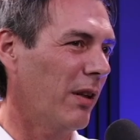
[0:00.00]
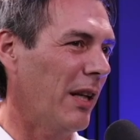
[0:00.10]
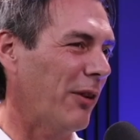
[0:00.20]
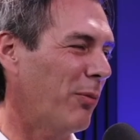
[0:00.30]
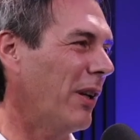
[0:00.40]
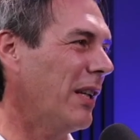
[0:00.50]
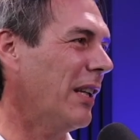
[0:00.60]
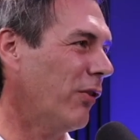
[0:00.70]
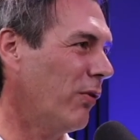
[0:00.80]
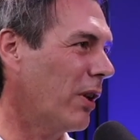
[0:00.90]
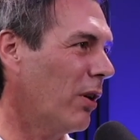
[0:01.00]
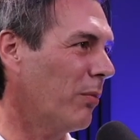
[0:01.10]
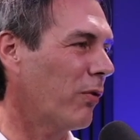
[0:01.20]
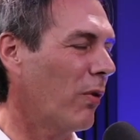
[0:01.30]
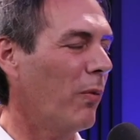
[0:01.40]
That's where the industry
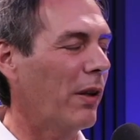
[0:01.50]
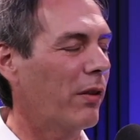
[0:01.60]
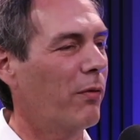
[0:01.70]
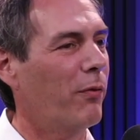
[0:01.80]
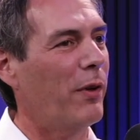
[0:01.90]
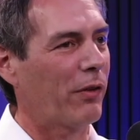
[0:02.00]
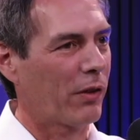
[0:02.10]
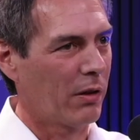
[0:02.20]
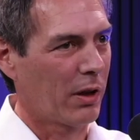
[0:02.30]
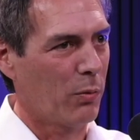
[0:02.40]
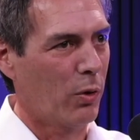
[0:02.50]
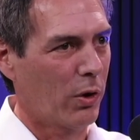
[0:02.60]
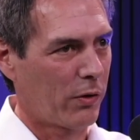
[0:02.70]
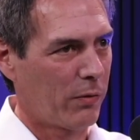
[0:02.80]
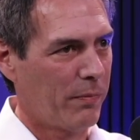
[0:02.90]
comes from, with physical
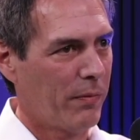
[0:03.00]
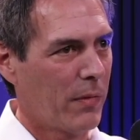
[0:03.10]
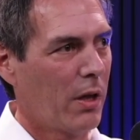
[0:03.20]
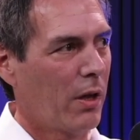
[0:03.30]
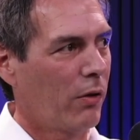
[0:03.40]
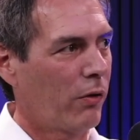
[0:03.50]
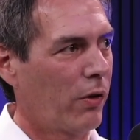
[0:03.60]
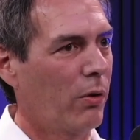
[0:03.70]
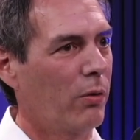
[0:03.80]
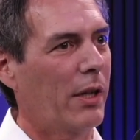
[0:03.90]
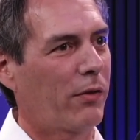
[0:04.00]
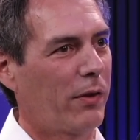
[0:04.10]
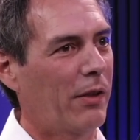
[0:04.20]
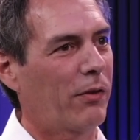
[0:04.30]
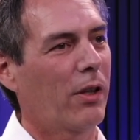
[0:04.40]
rewards. So
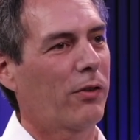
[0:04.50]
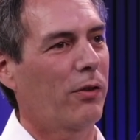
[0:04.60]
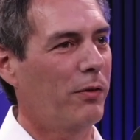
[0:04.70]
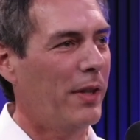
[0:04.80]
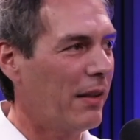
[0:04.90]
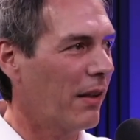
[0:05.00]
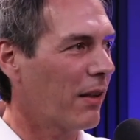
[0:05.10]
there's lots of data